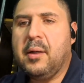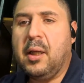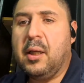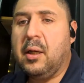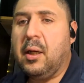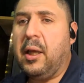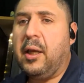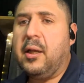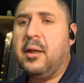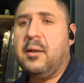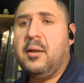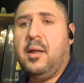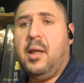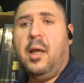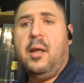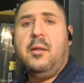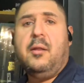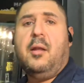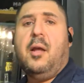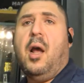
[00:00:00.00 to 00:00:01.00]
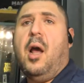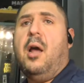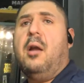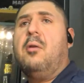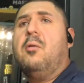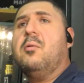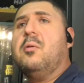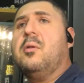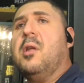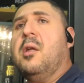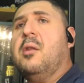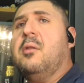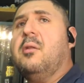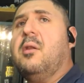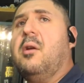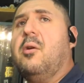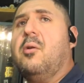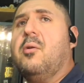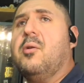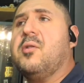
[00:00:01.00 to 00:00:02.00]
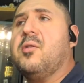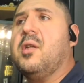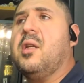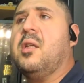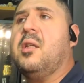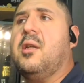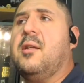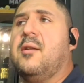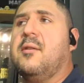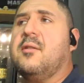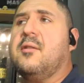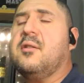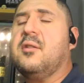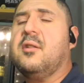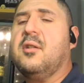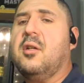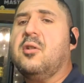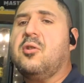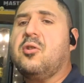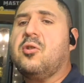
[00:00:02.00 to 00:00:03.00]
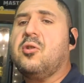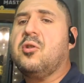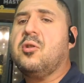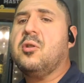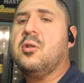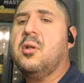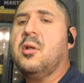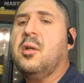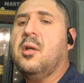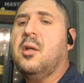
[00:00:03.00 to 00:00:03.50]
And I don't think there's any such